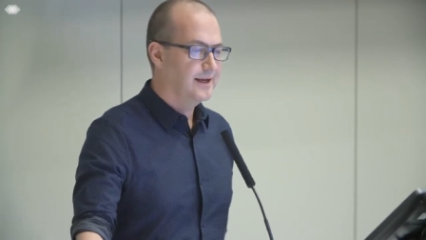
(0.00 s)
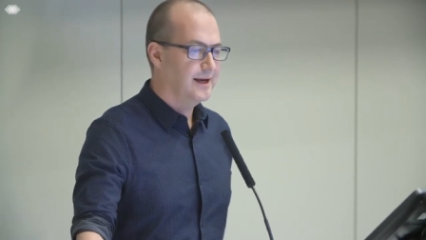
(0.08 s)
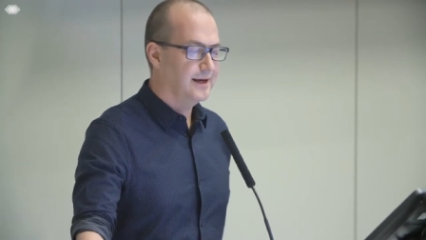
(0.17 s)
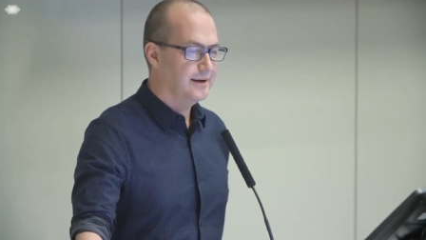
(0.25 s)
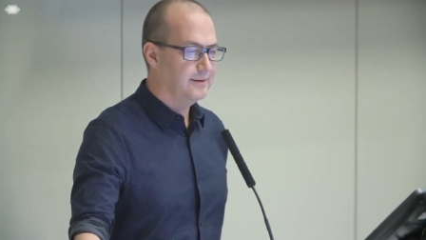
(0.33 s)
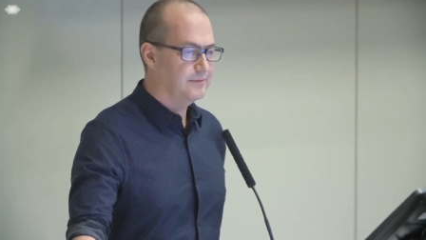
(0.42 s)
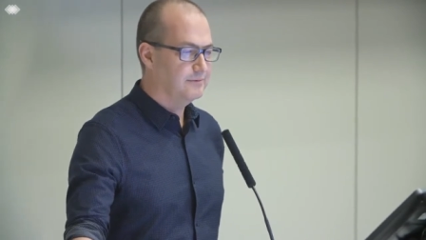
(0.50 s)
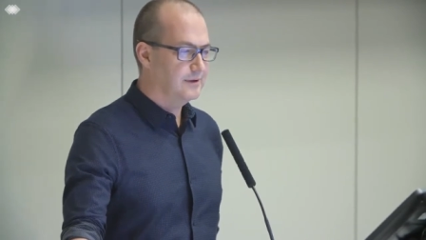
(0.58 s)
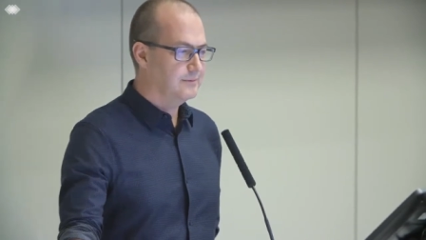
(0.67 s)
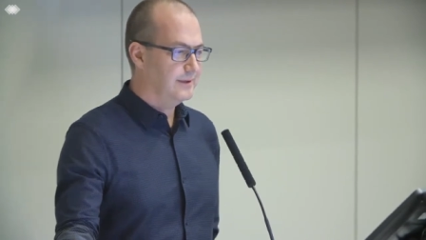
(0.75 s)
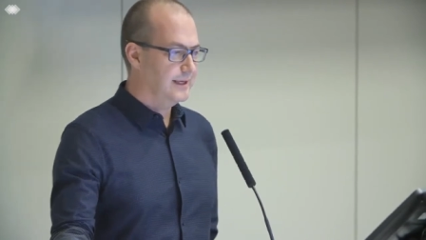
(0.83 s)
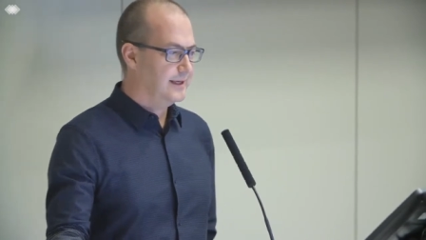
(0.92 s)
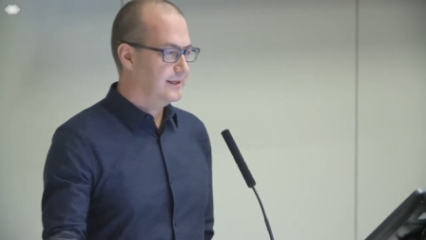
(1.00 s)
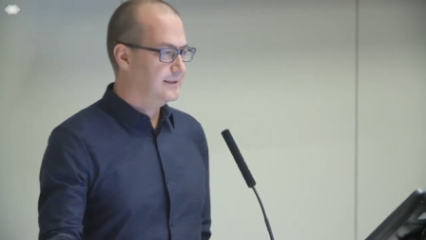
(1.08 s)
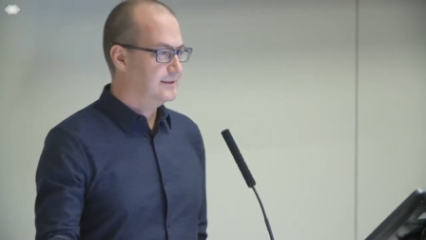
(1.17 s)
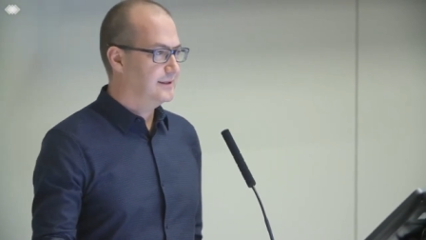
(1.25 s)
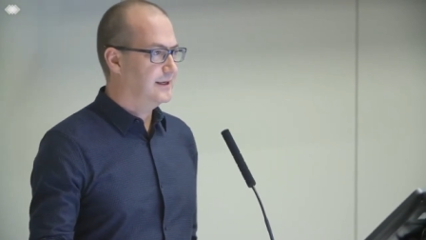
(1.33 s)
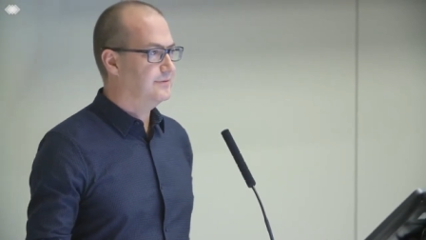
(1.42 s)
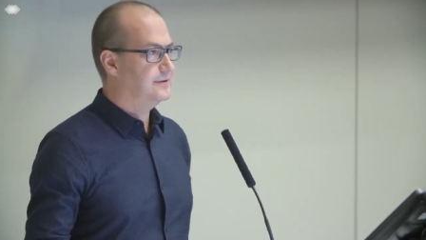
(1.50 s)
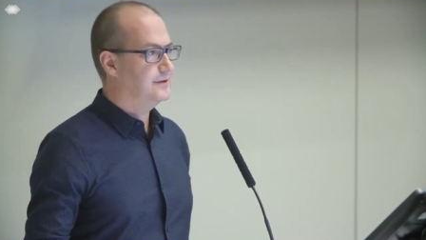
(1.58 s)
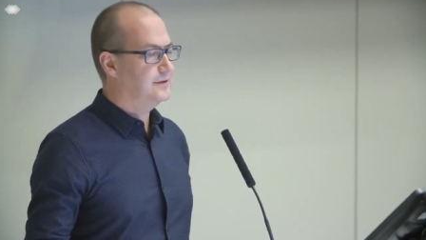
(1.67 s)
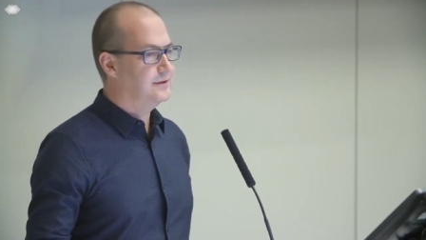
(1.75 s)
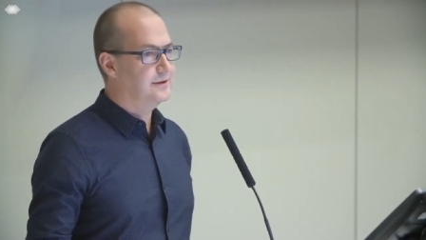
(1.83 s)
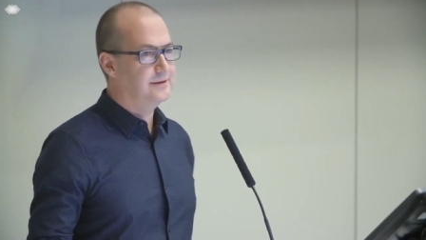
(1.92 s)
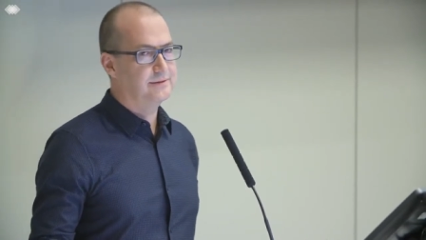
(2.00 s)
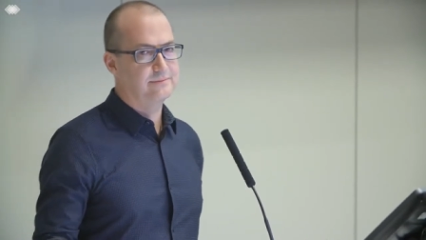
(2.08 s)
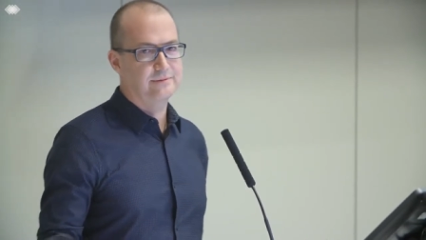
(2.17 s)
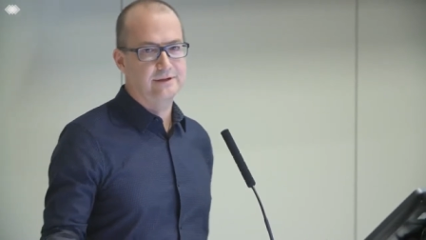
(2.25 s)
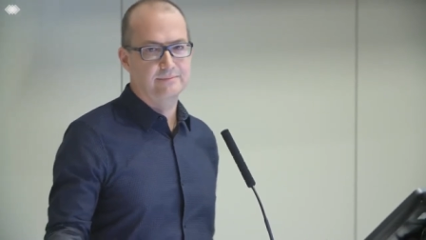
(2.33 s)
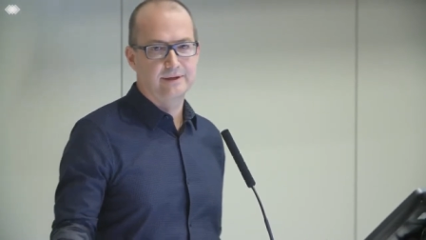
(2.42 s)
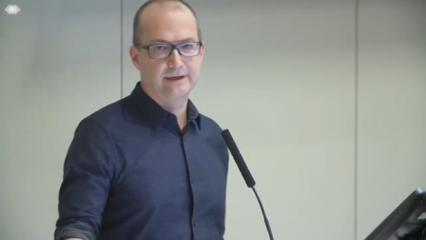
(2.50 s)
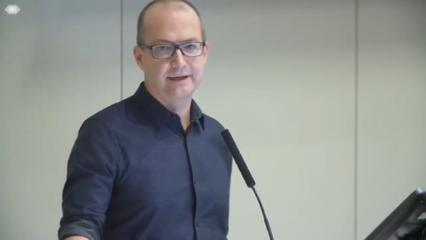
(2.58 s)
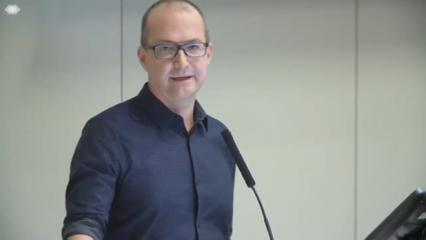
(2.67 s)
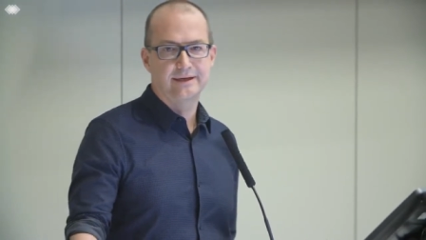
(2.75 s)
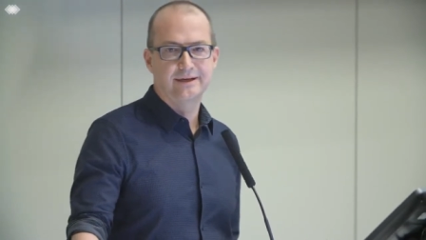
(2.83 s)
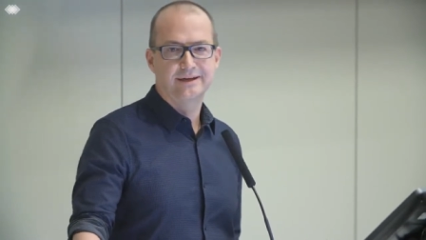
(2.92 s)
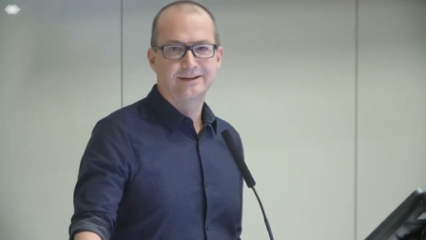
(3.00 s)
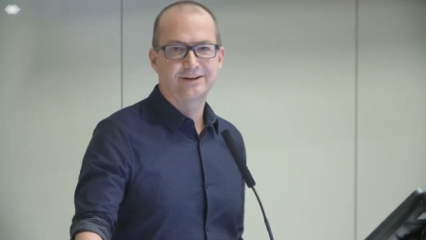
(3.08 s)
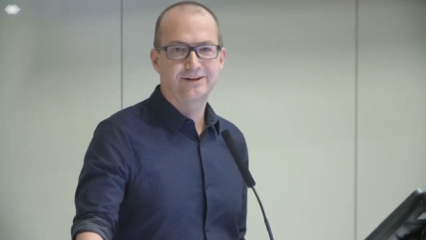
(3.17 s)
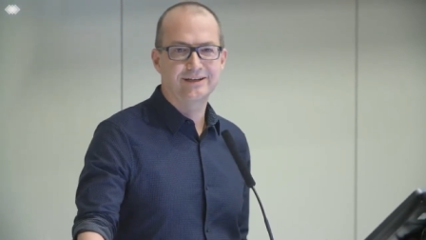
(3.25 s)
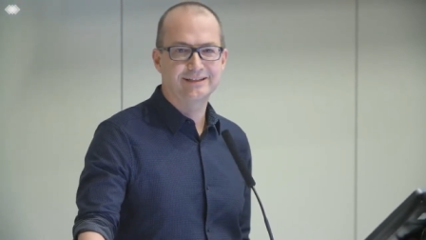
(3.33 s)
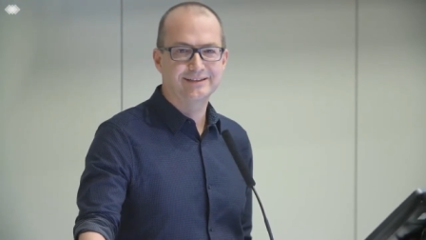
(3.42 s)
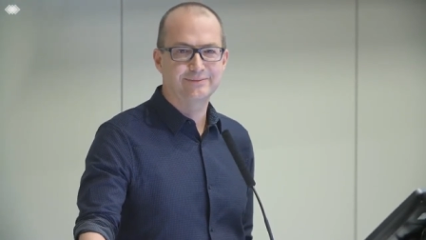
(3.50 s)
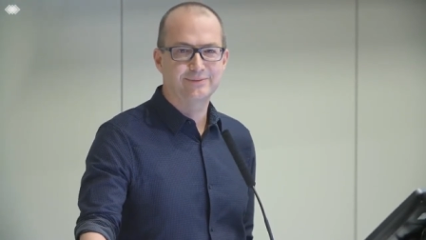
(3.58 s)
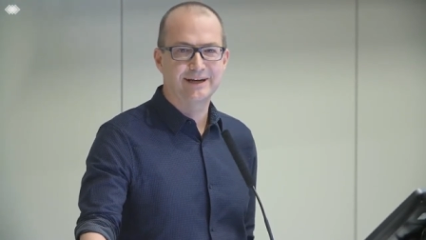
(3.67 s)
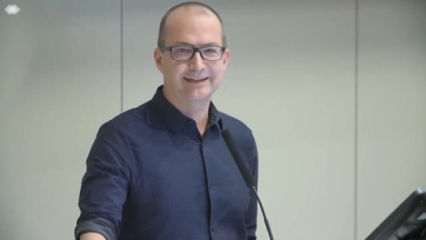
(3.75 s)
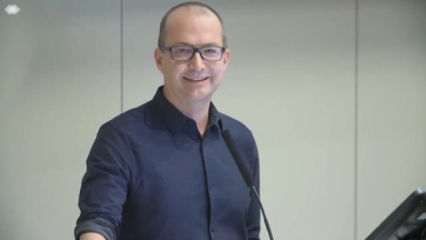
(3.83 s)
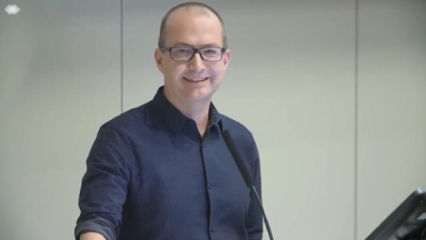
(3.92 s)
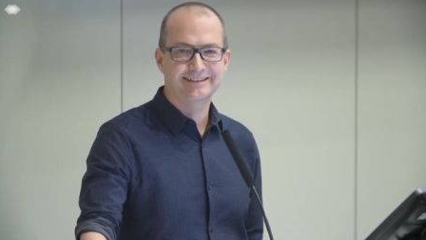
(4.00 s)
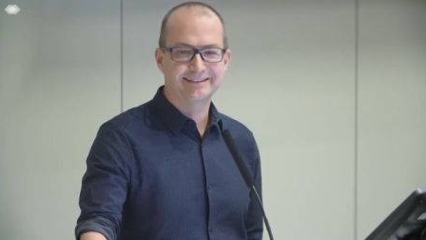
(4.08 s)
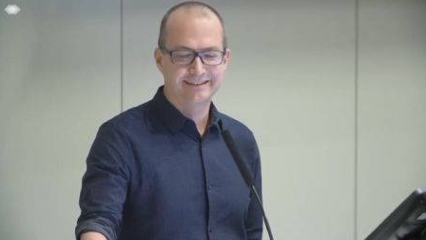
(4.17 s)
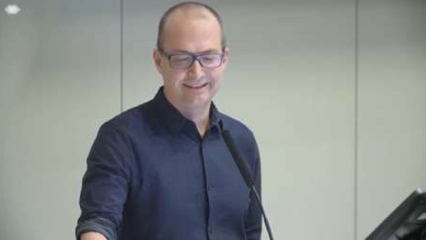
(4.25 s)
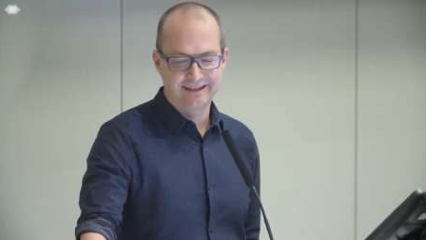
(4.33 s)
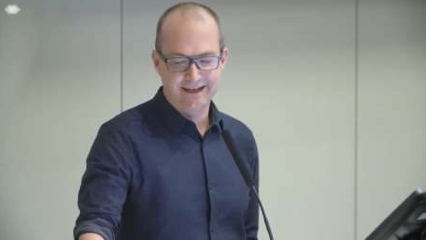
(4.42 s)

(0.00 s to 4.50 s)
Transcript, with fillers: um, when we had an afternoon with my colleagues in the practice